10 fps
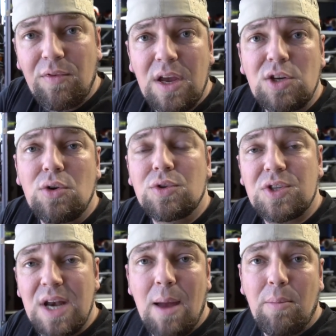of issues,
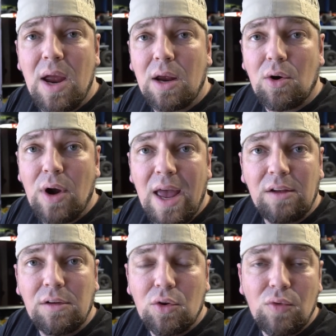Snapmaker
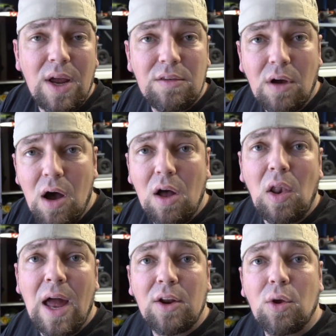has a great
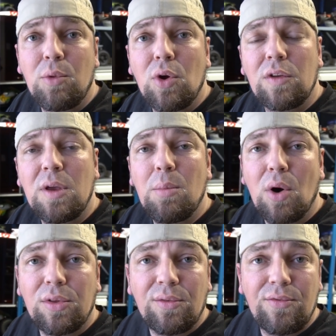online community
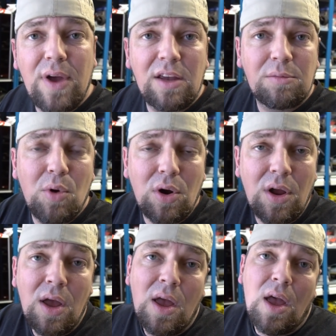both on Facebook
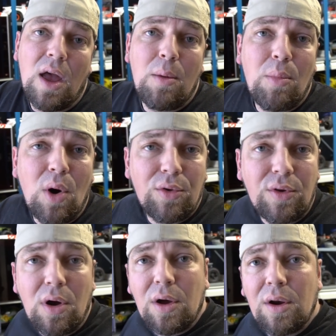and
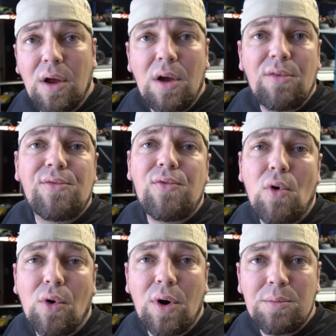both on uh,
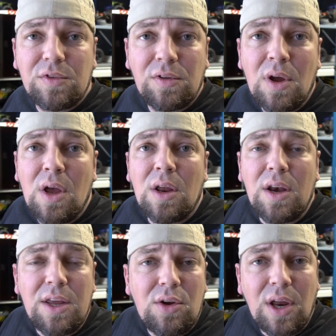forums
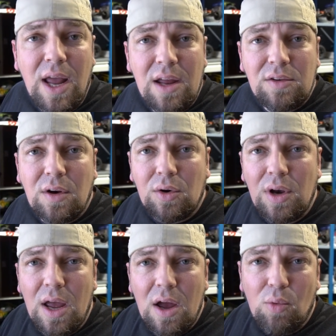that you can enter
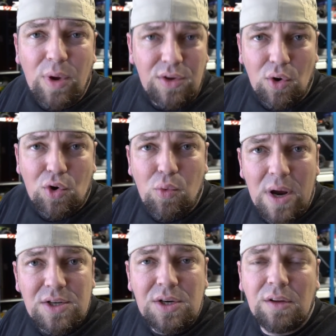uh, with your
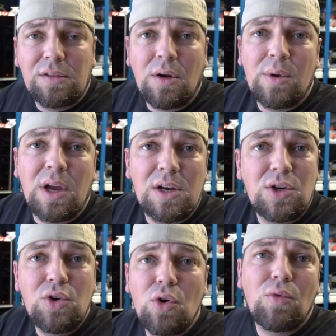questions. So in case
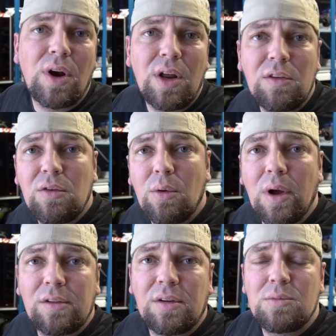you do run into
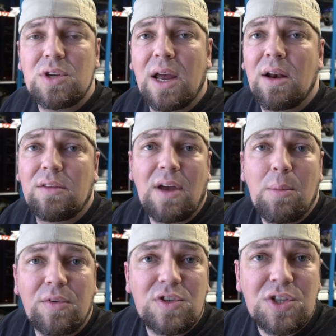uh, some
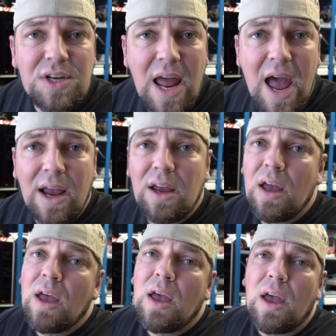type of snag,
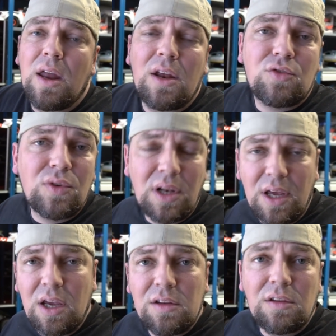it is really
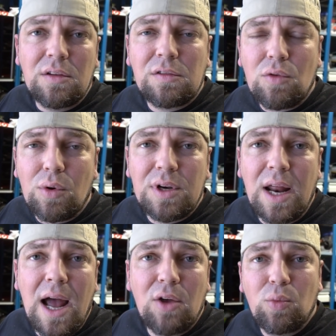easy to sort
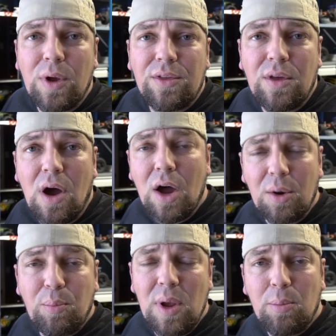that out with uh,
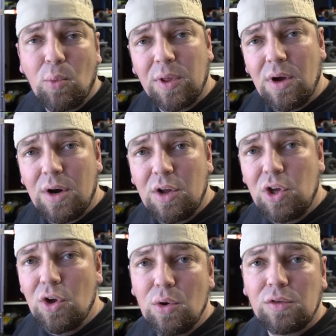other people, with other
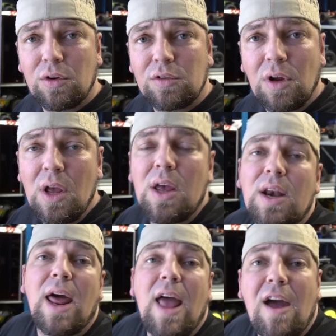users
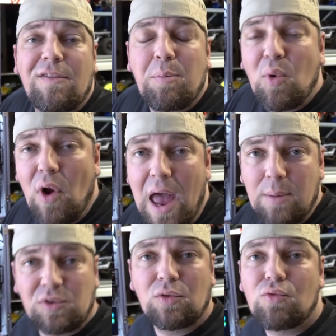that have
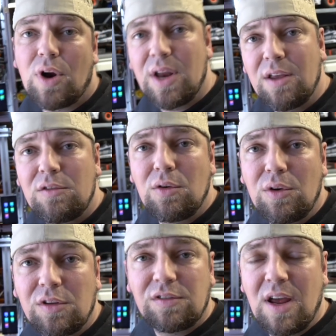perhaps run into
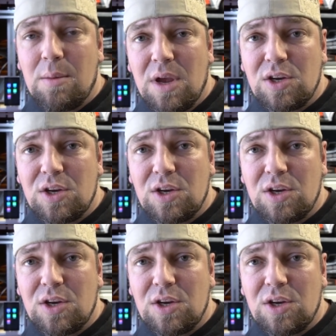the same